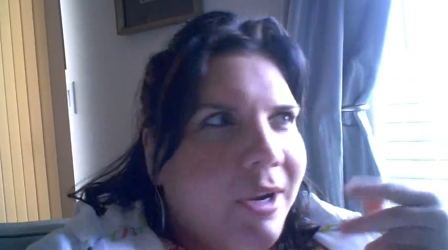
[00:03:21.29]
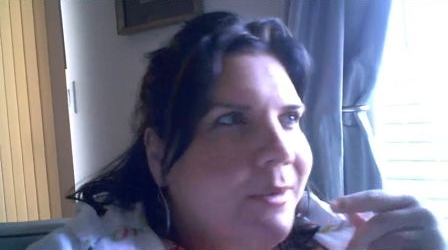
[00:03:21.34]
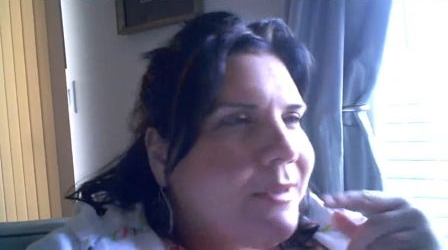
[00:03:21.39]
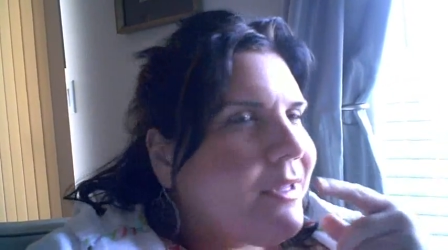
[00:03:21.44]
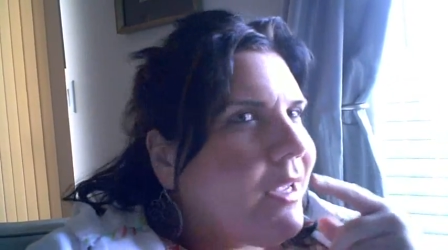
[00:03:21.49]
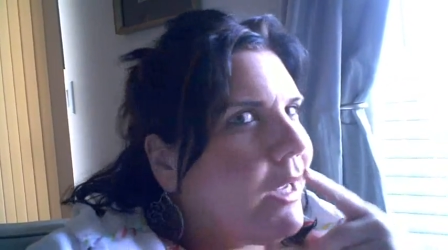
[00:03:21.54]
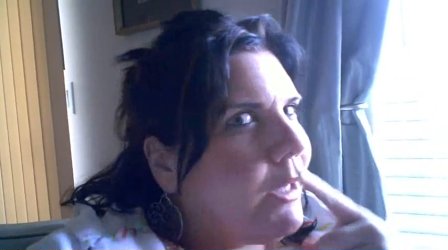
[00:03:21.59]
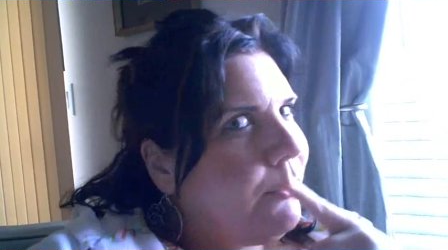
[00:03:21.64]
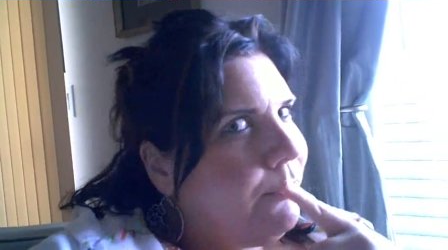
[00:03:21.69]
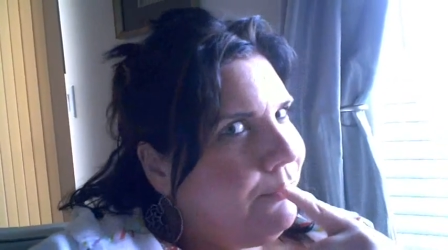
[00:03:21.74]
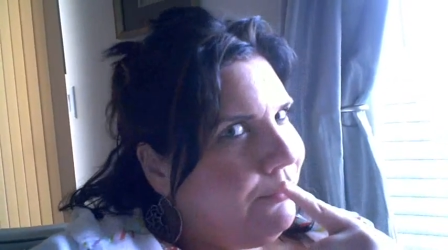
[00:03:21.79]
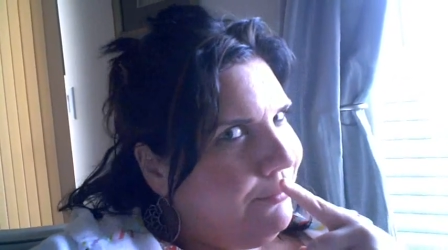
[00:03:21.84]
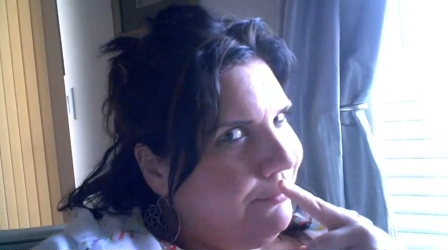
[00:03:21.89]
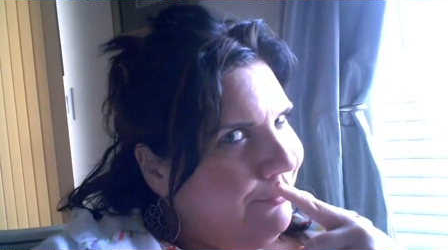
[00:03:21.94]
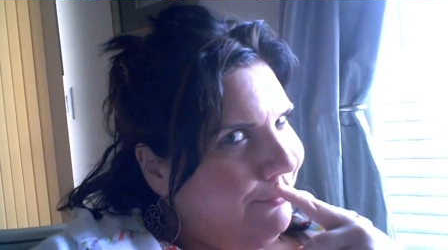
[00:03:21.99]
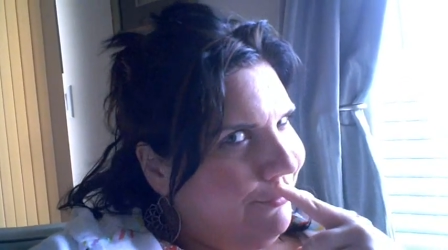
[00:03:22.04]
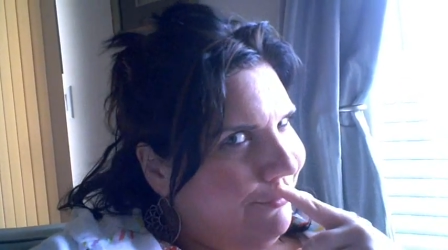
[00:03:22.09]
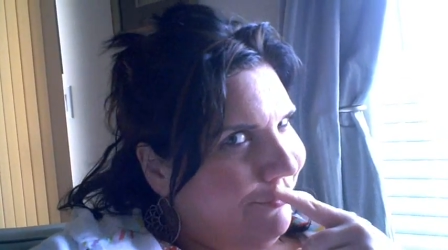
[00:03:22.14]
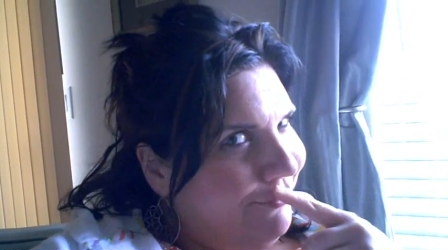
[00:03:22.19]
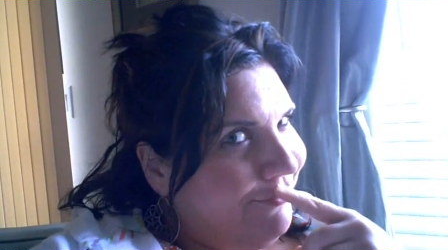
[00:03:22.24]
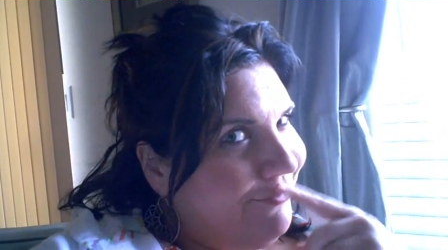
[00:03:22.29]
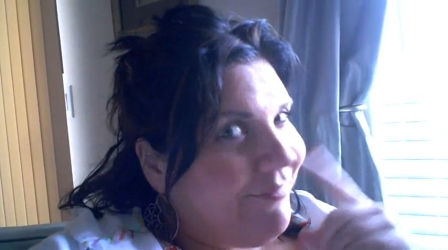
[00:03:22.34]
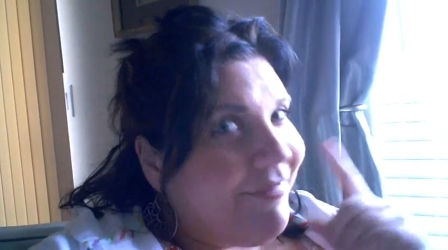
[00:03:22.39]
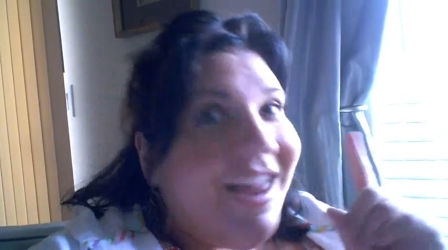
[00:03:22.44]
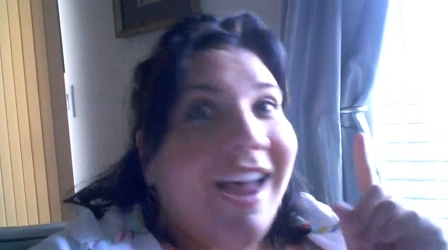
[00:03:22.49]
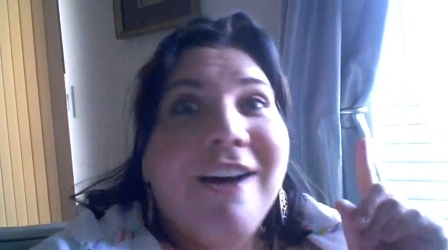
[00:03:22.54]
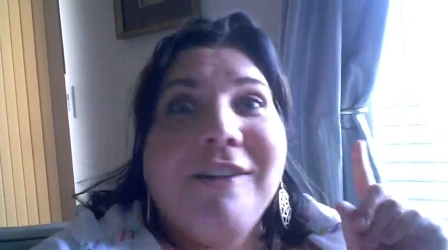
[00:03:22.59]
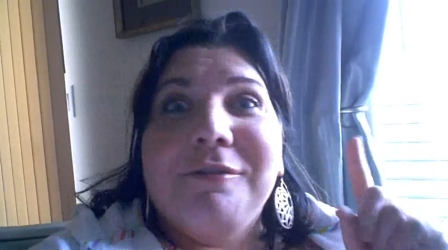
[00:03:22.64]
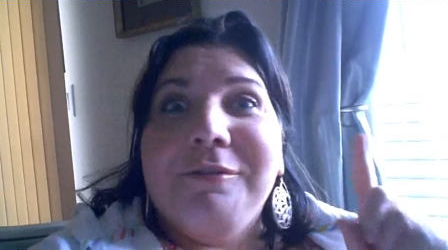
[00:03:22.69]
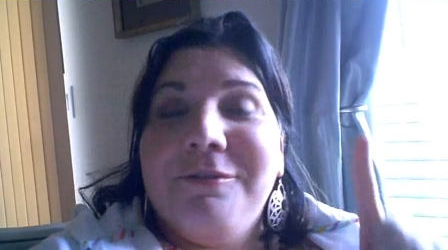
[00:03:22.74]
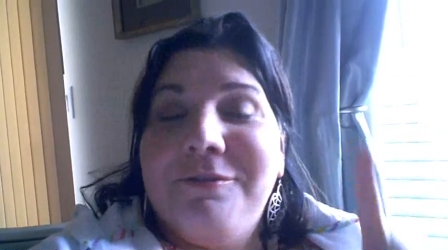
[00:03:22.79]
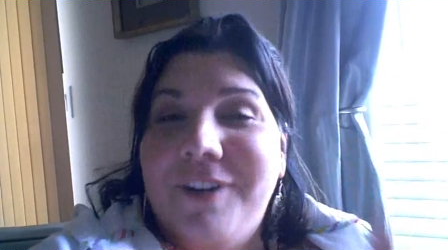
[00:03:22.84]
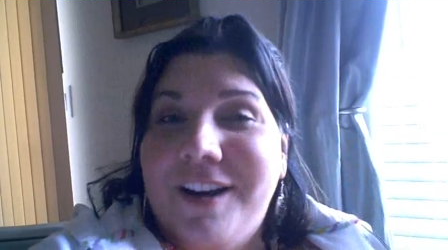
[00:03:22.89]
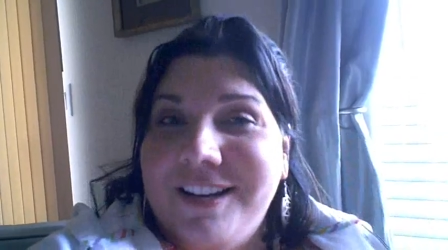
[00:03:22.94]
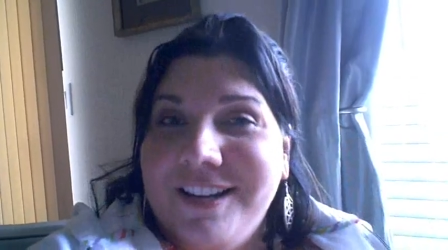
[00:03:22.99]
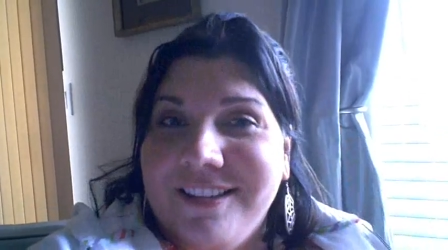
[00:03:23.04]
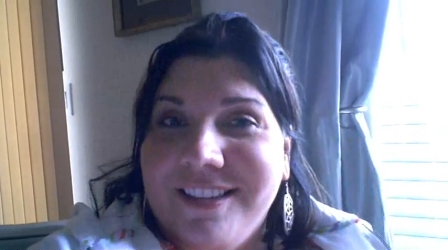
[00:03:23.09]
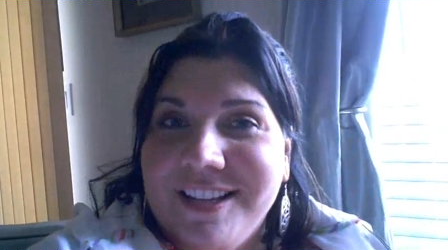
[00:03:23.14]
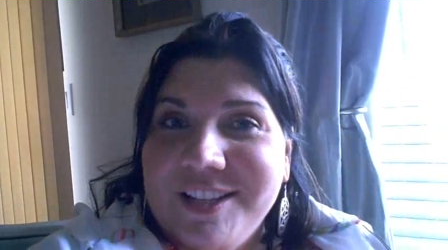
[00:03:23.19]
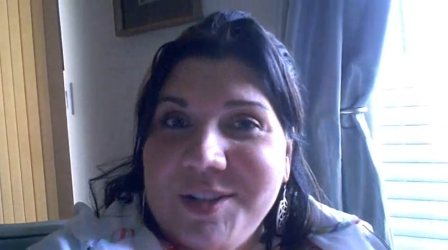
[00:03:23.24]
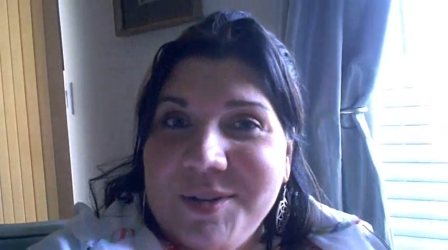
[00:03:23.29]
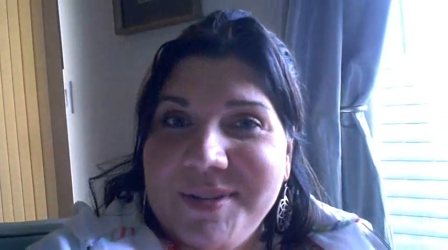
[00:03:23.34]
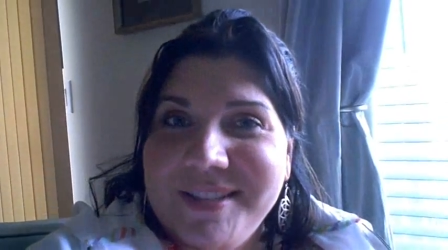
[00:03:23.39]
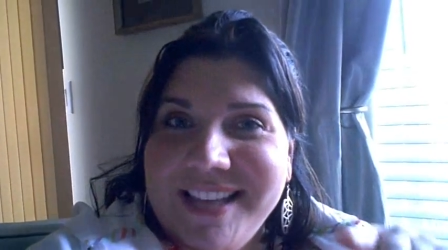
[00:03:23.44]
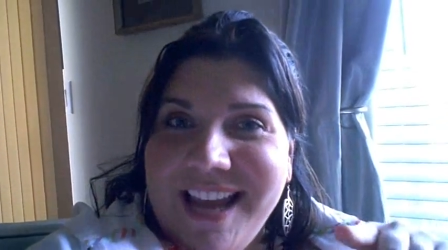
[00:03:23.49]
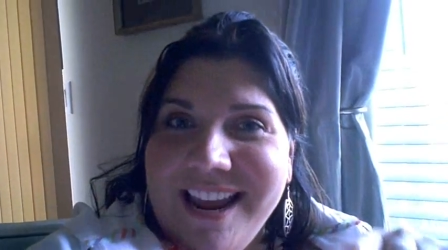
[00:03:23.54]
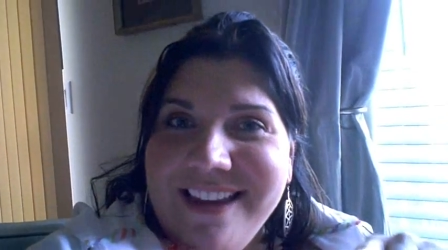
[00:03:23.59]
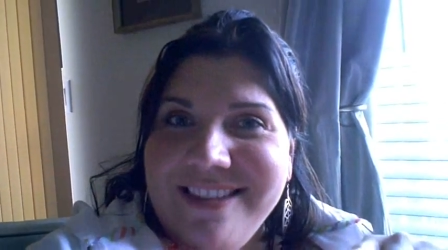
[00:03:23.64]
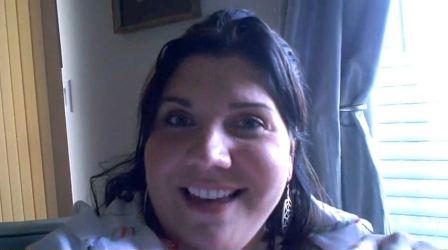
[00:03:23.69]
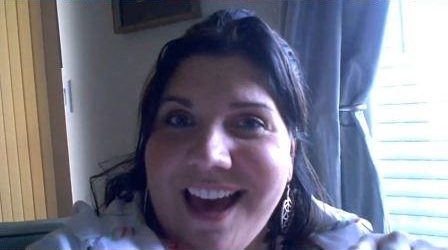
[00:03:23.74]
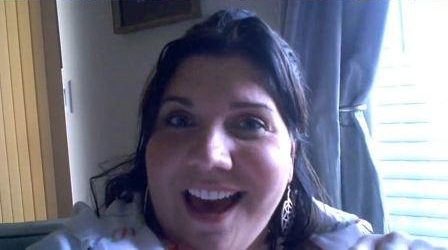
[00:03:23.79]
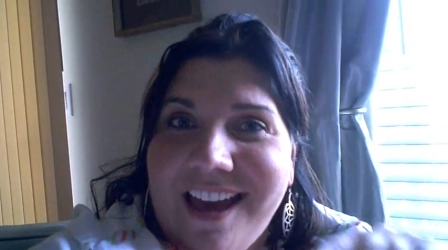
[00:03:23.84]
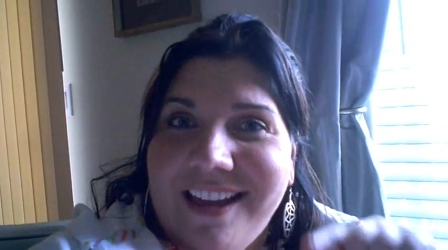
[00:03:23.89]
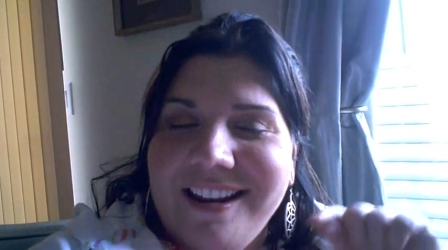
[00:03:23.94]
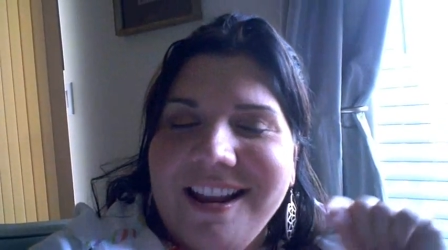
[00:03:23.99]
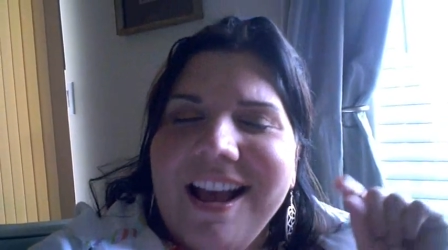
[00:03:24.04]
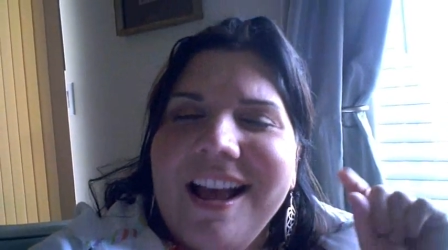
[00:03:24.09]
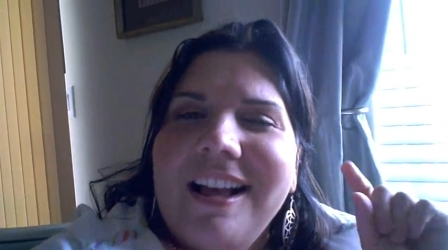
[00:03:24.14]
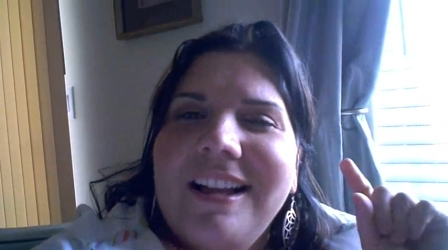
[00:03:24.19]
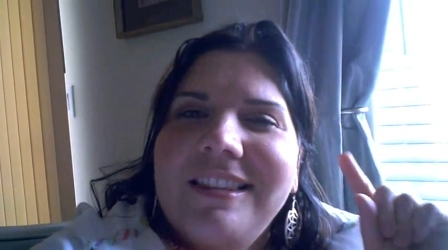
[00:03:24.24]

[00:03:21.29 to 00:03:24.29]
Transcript: And I was like, "Hmm." funny that you say that.